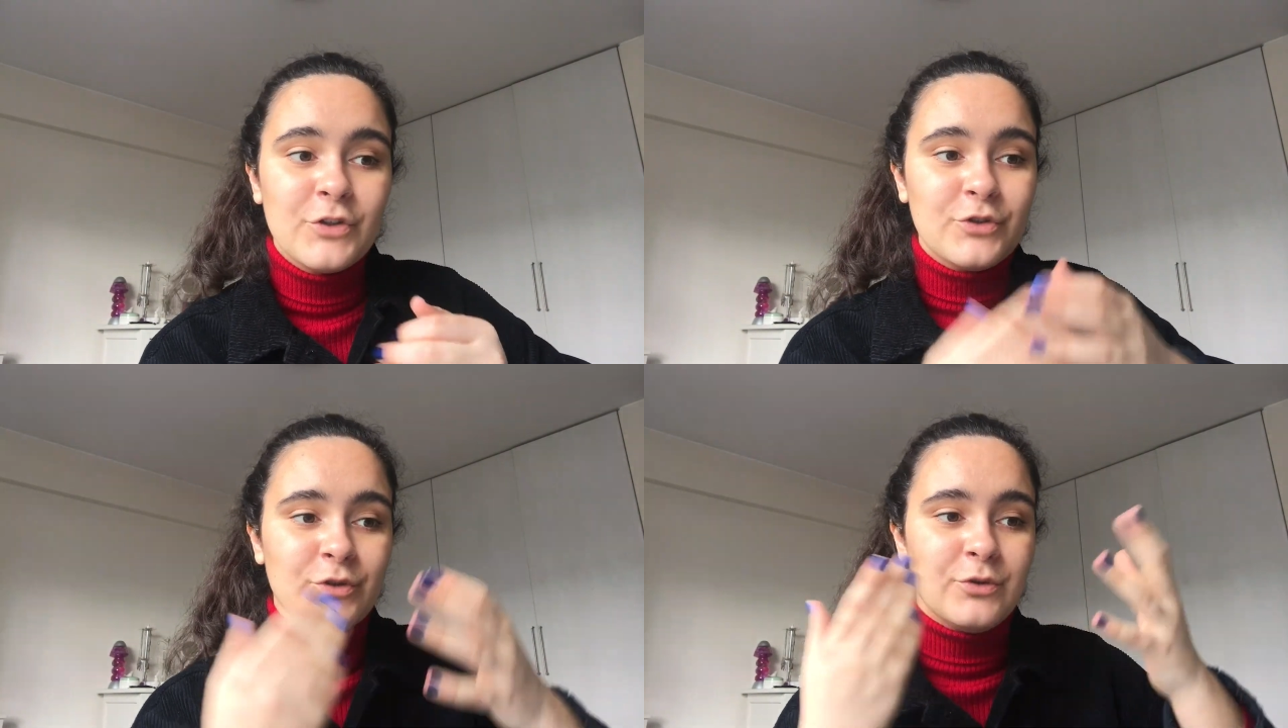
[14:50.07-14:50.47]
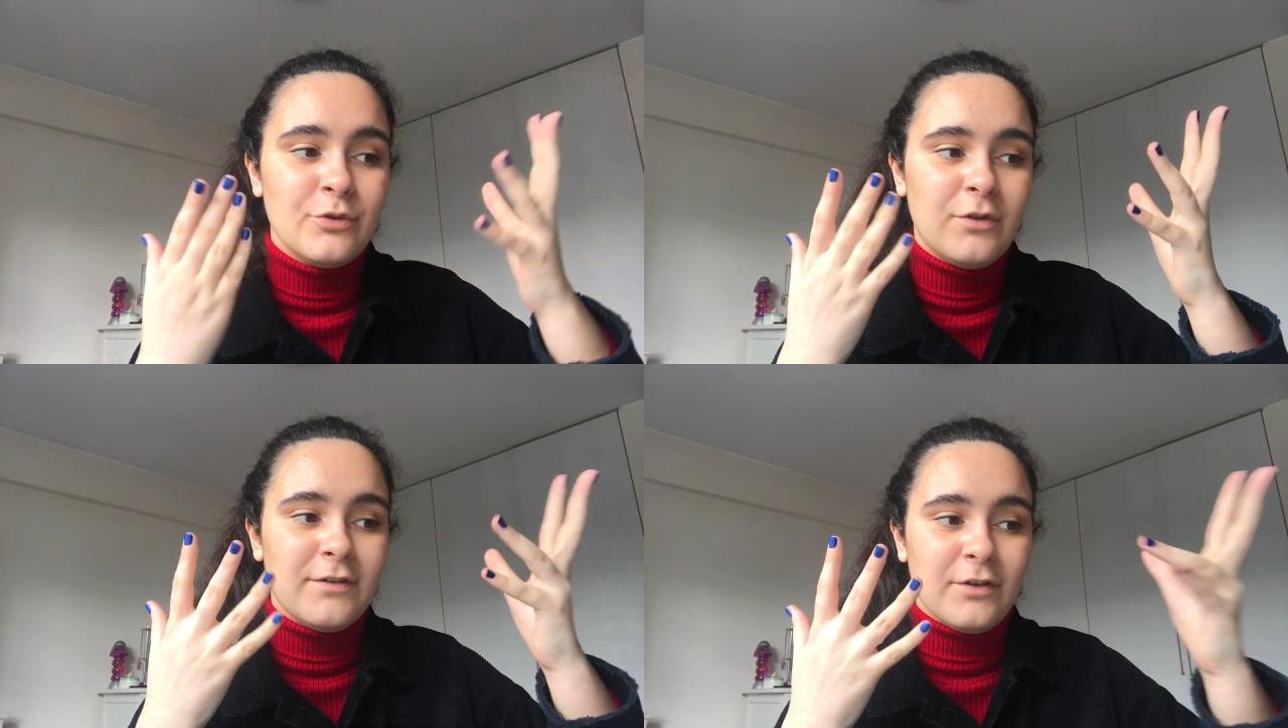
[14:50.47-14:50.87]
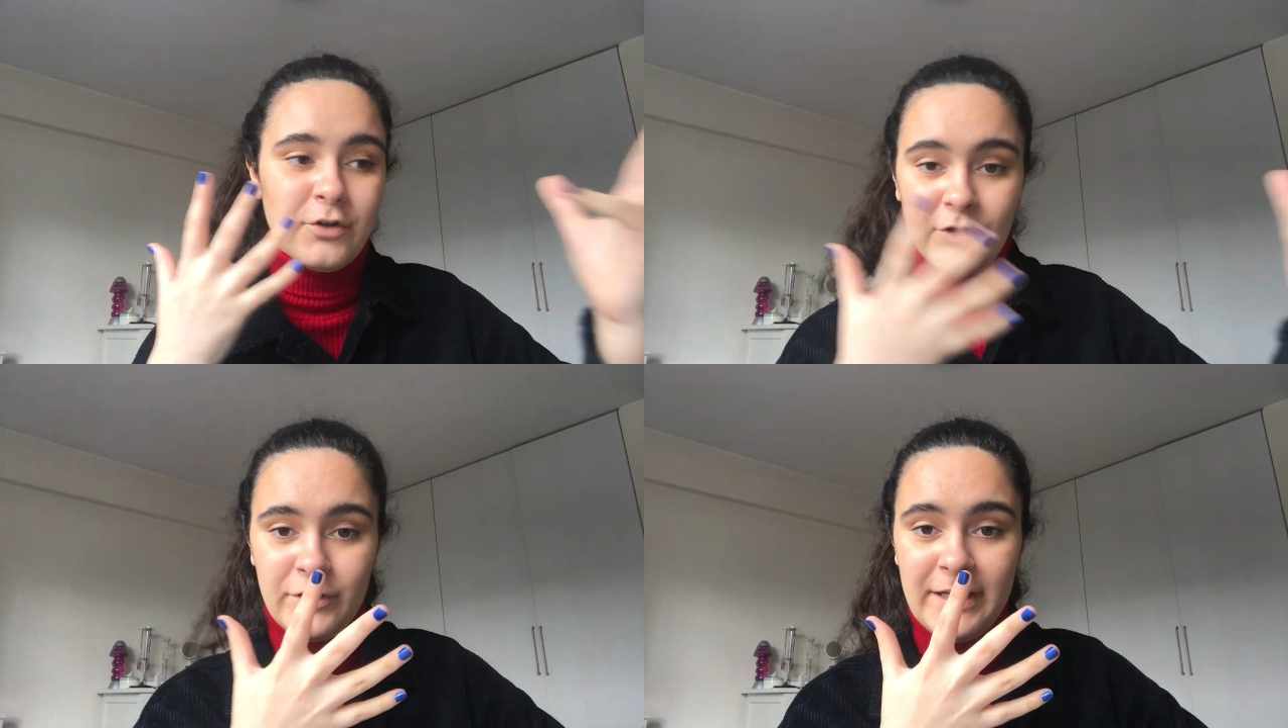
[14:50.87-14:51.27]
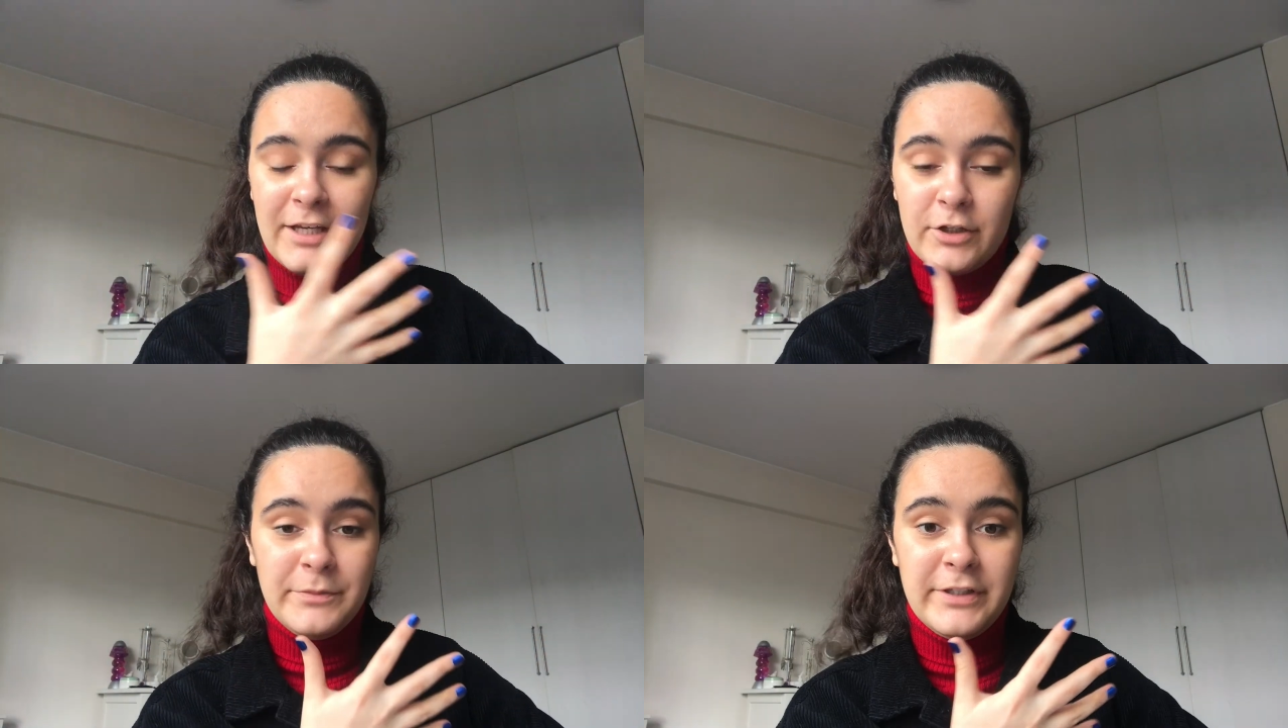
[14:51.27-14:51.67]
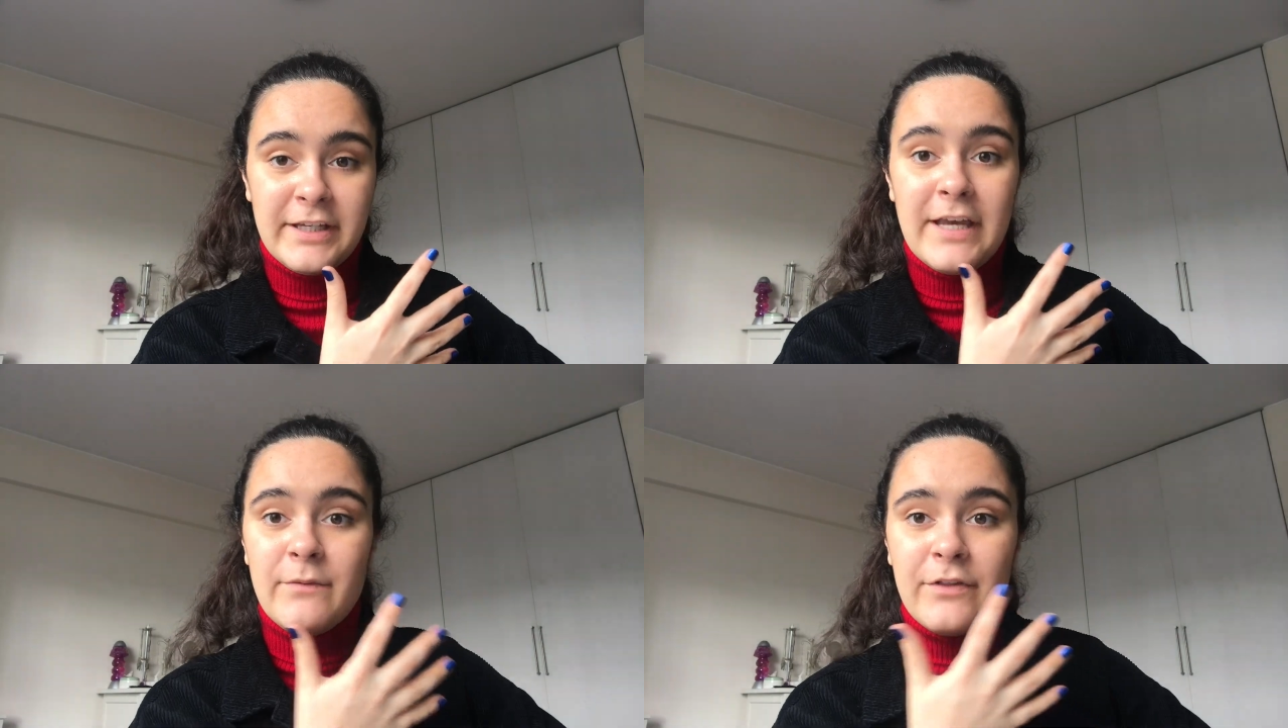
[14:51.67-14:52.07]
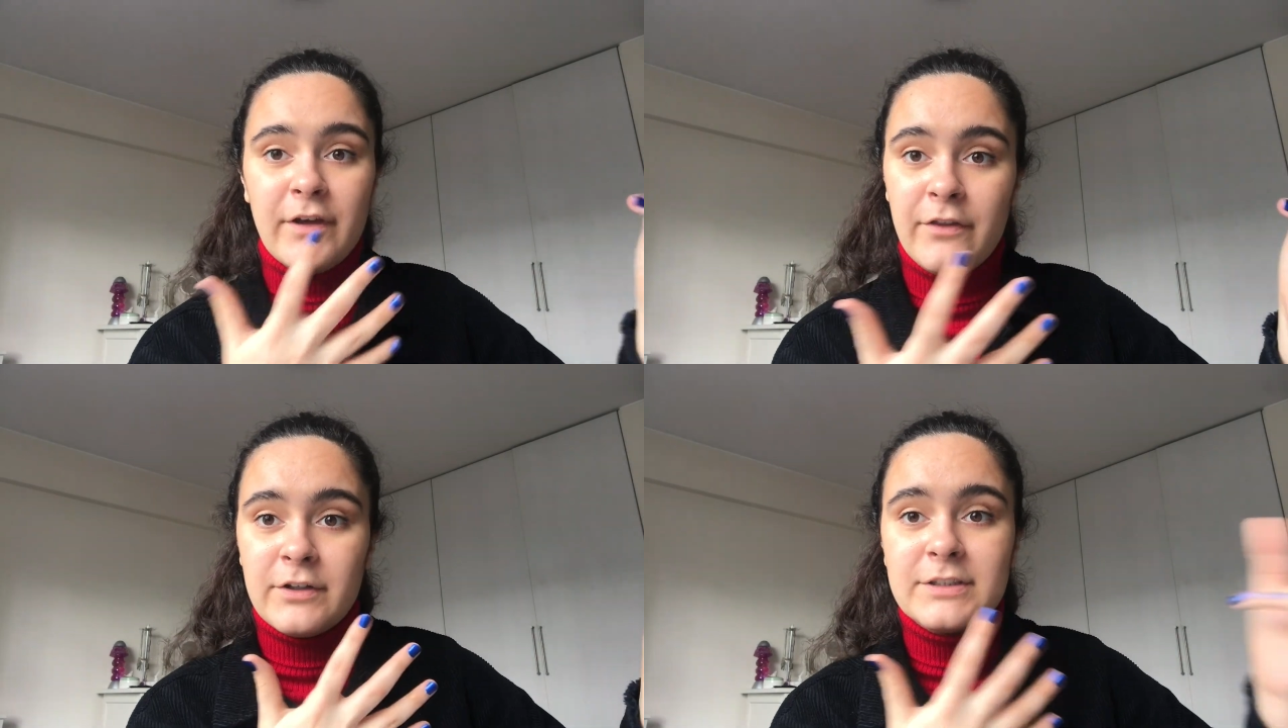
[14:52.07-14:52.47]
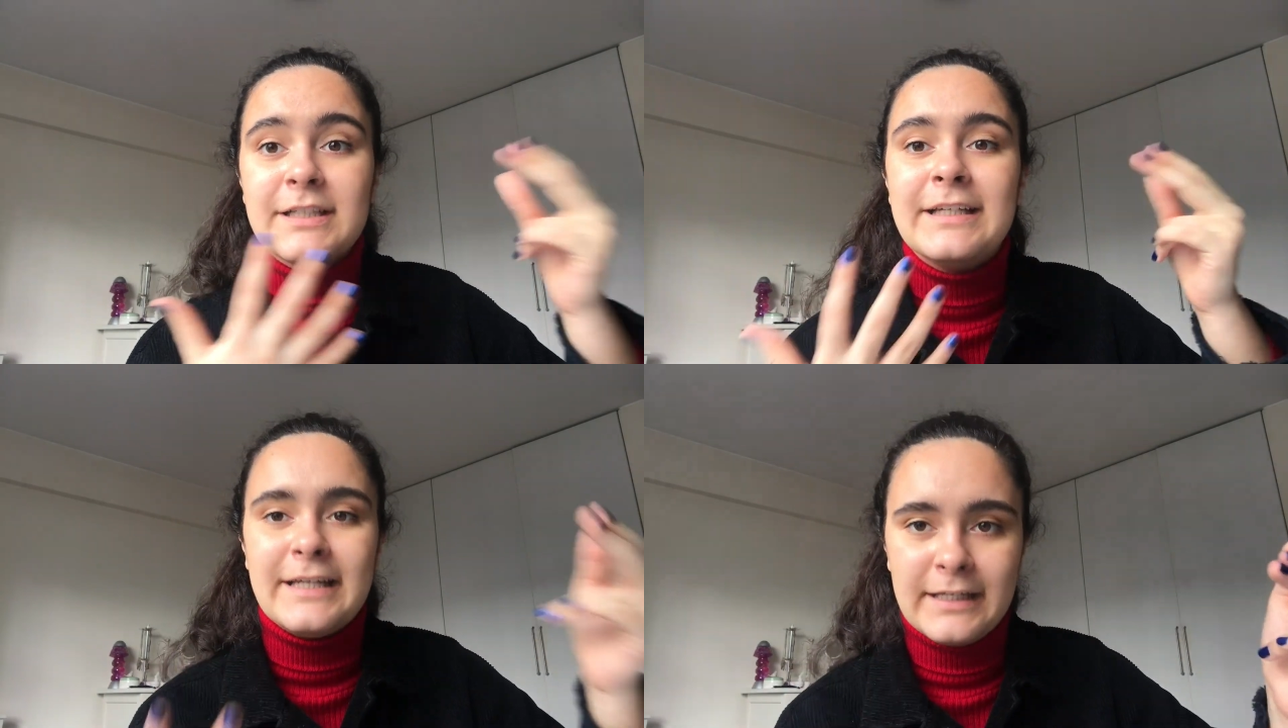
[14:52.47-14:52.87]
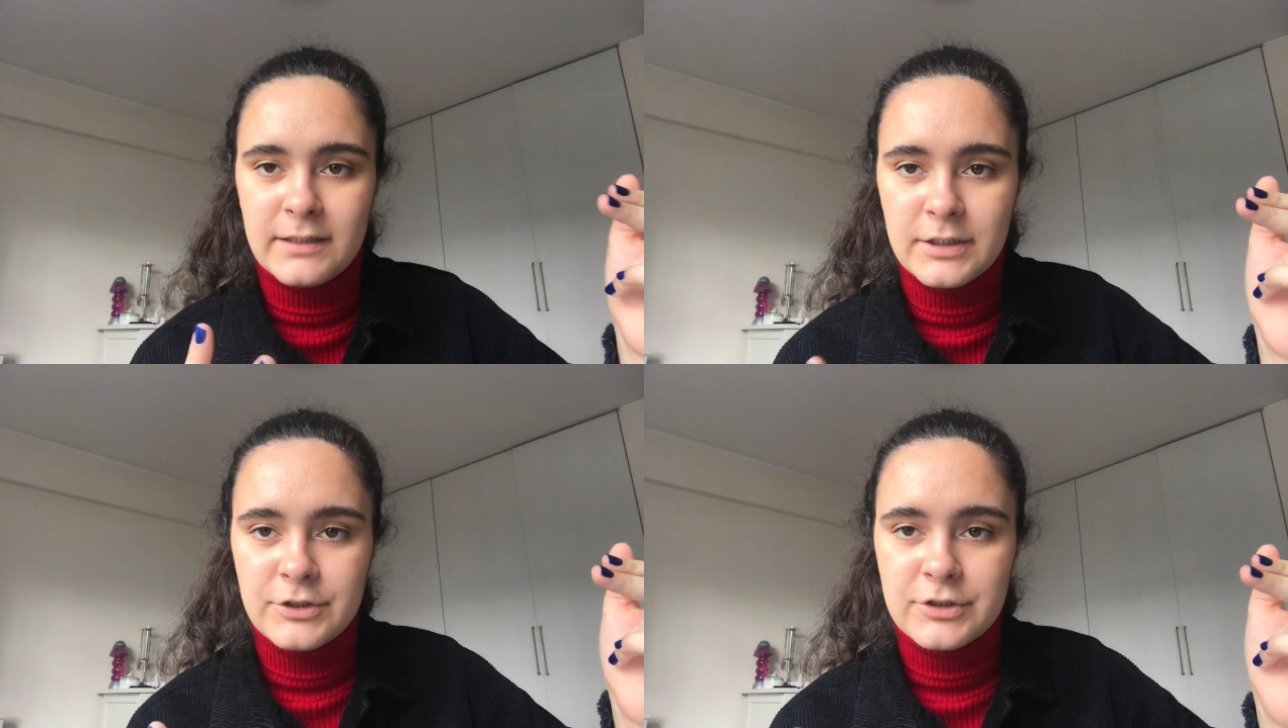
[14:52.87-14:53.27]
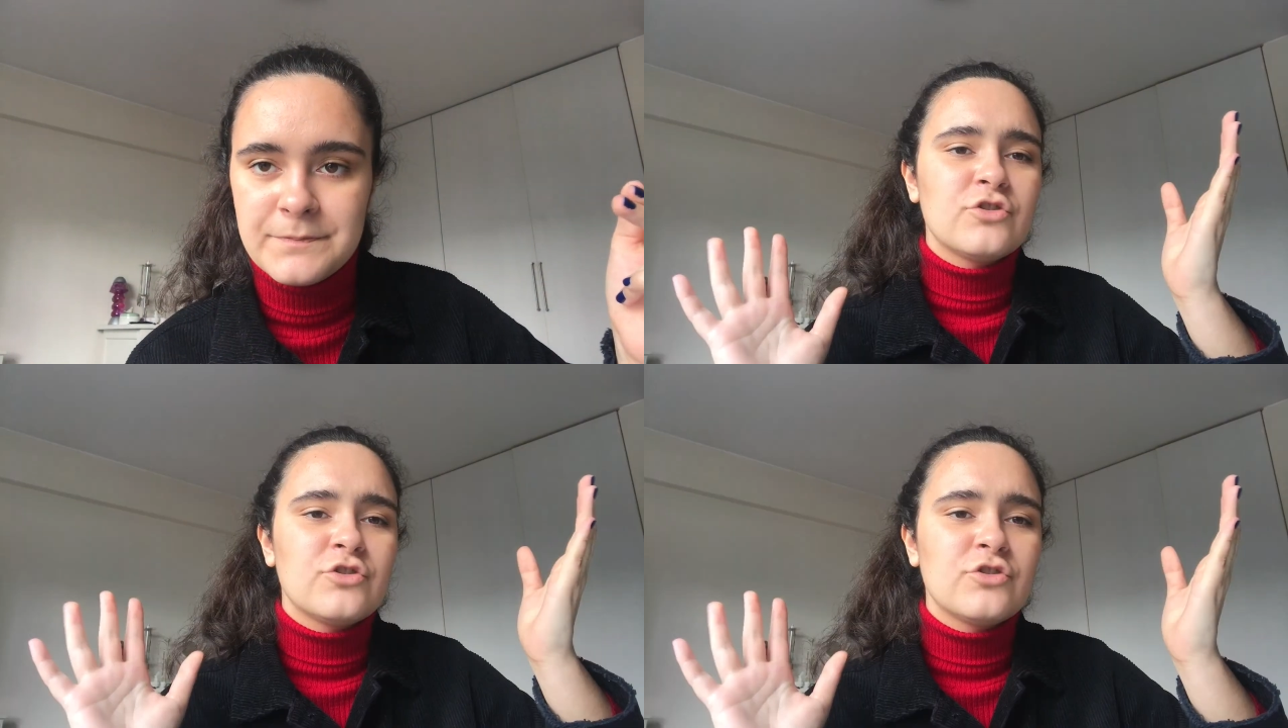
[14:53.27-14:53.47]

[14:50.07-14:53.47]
to learn and communicate with others in English.